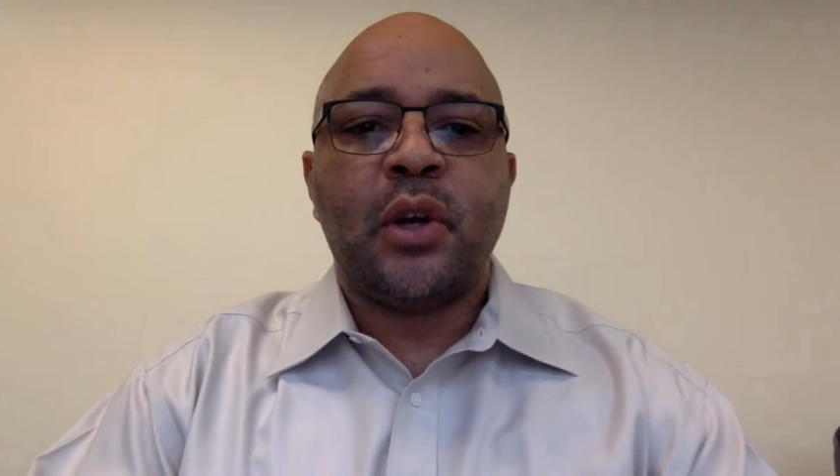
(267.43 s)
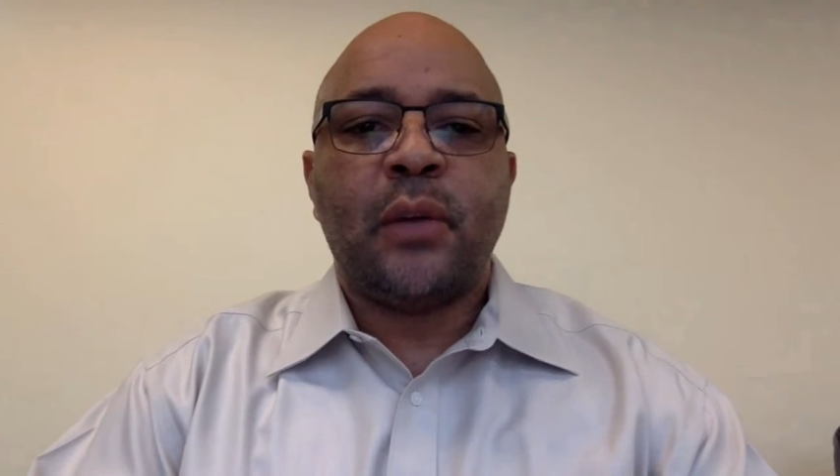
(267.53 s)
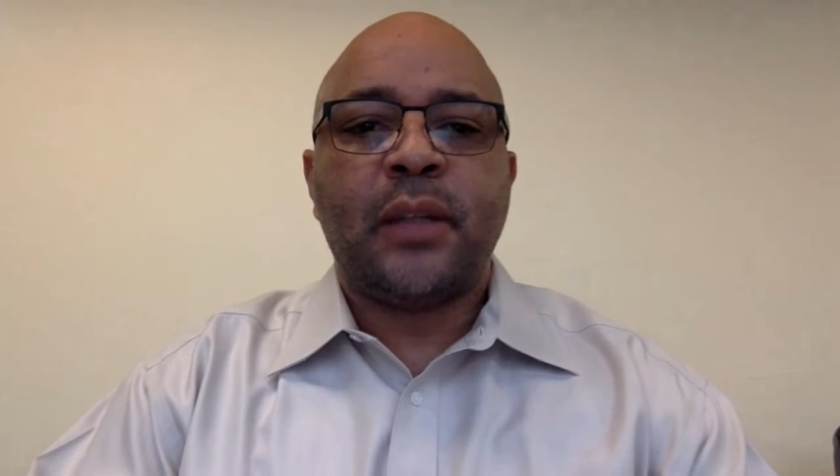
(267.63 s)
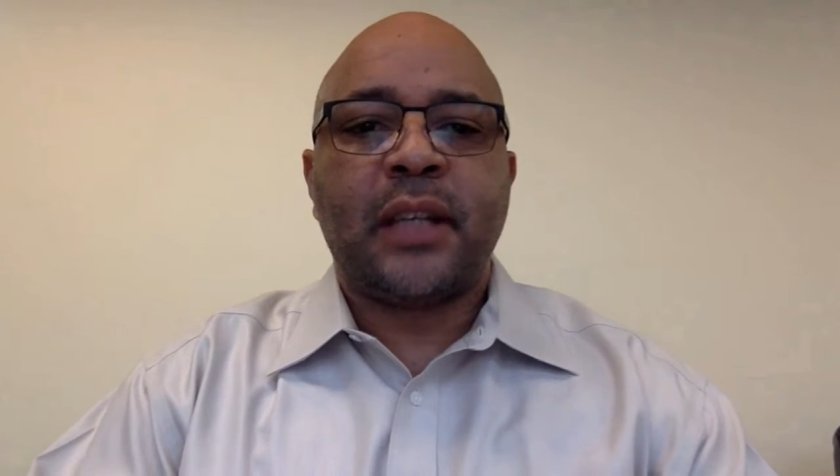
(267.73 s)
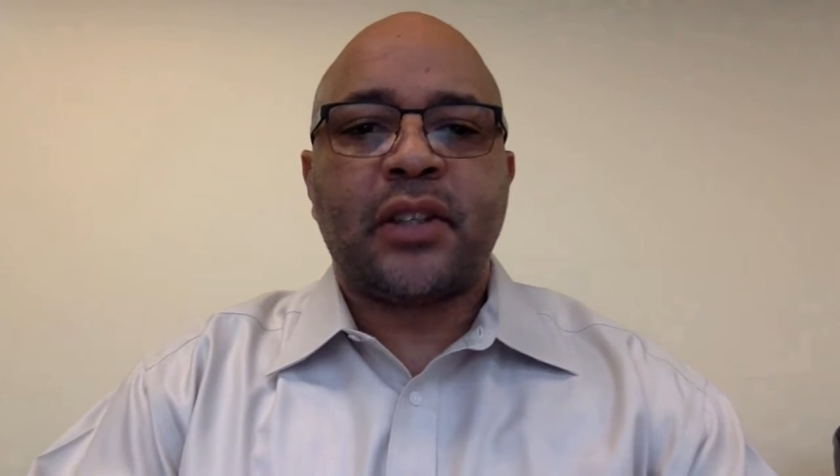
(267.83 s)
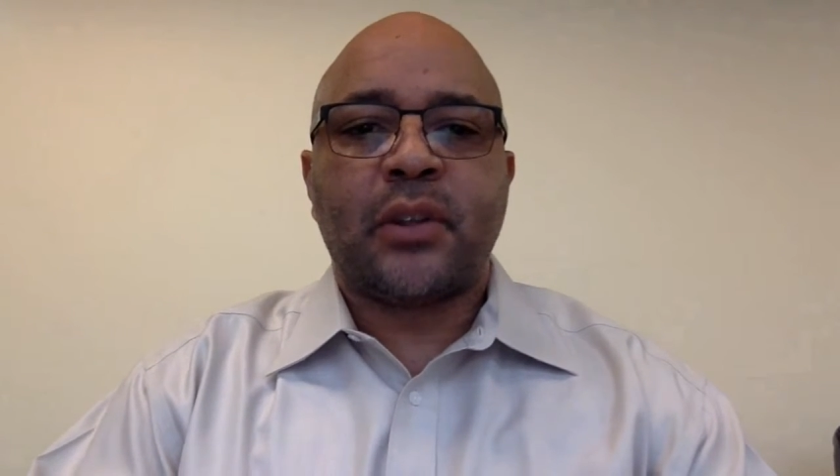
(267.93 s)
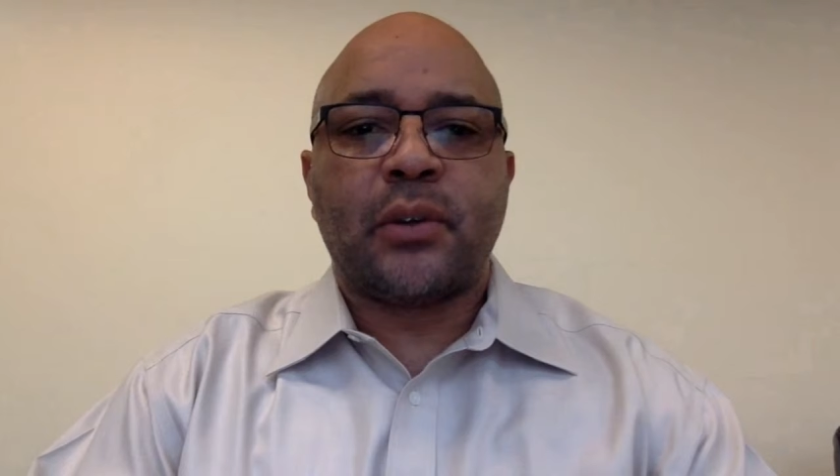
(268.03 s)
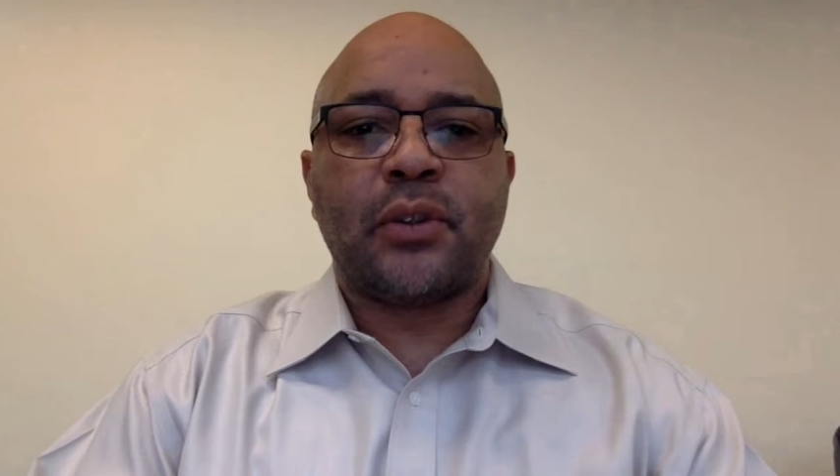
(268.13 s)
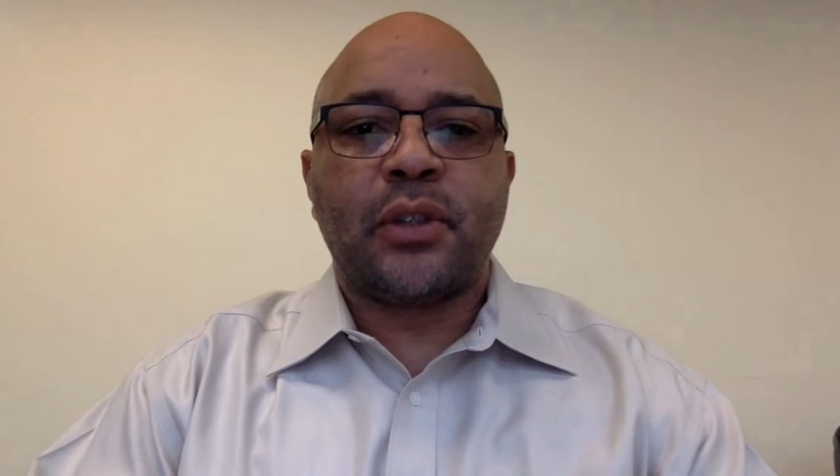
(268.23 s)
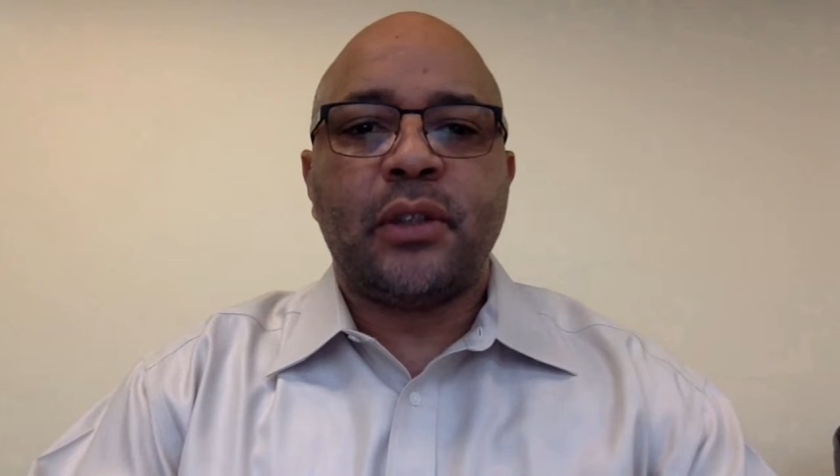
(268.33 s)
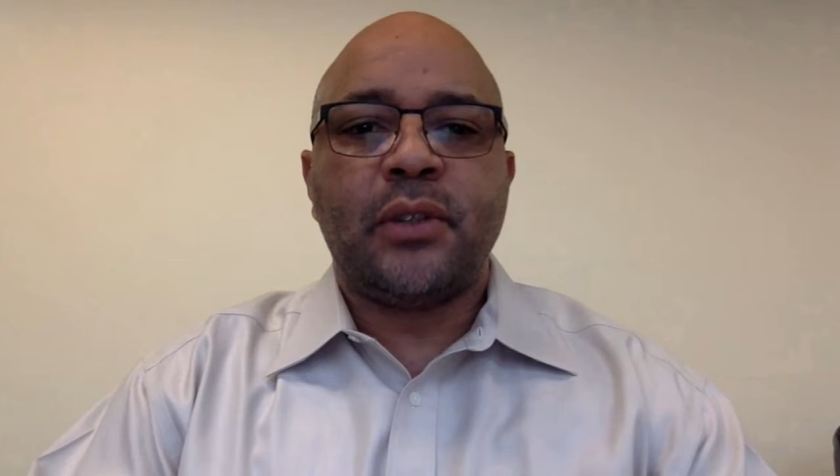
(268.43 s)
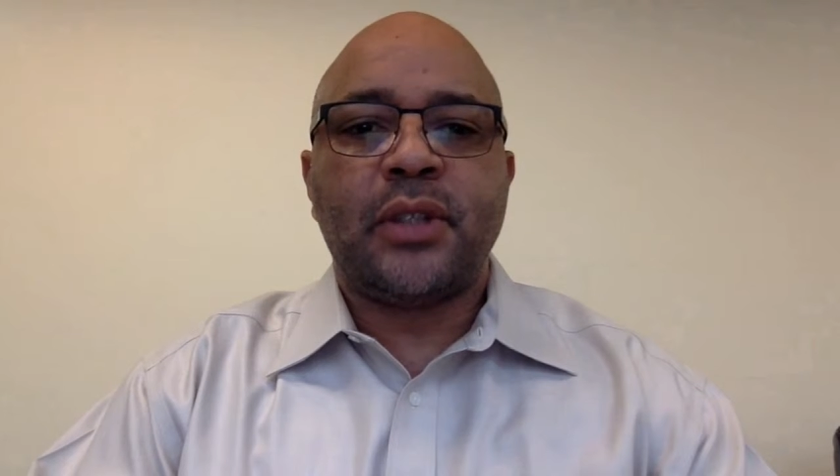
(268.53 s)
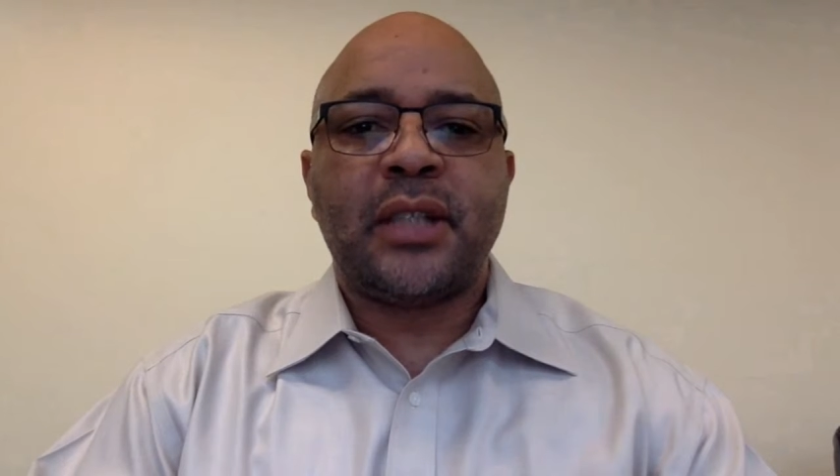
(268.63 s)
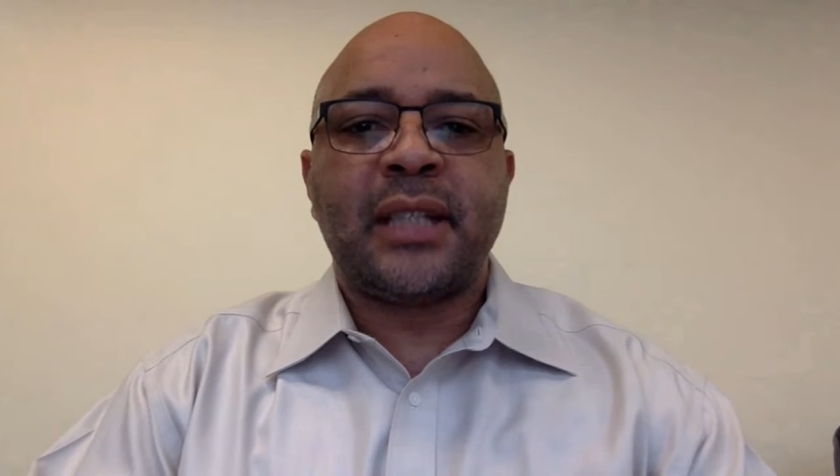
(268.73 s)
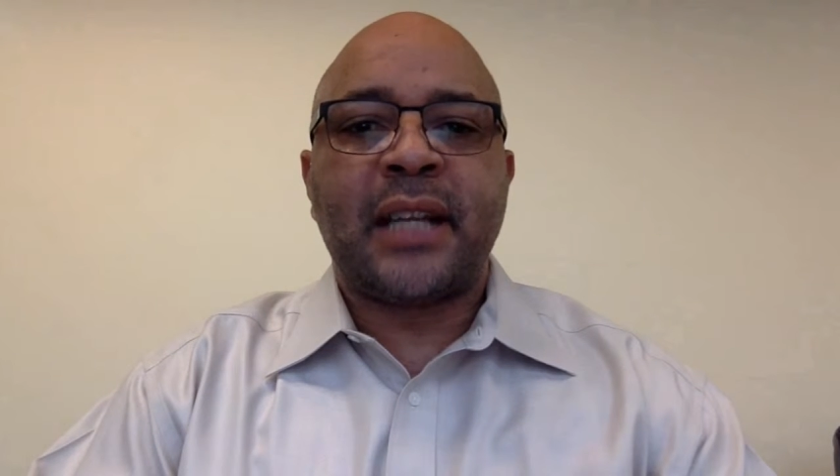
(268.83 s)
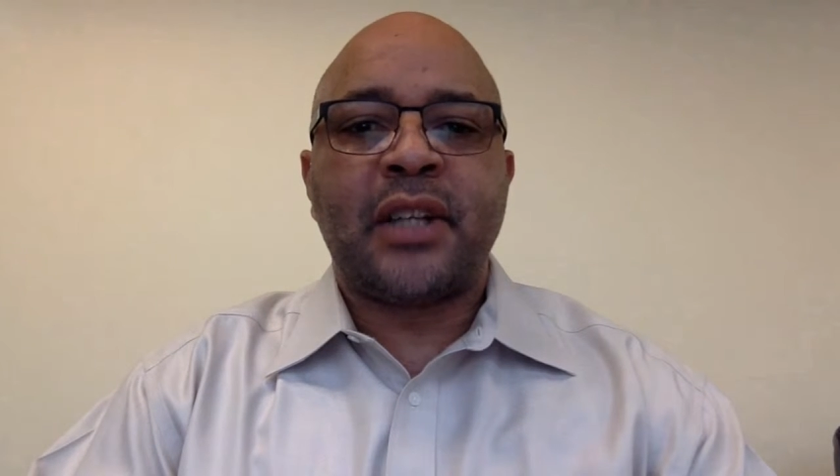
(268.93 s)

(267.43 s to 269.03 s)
with external solutions that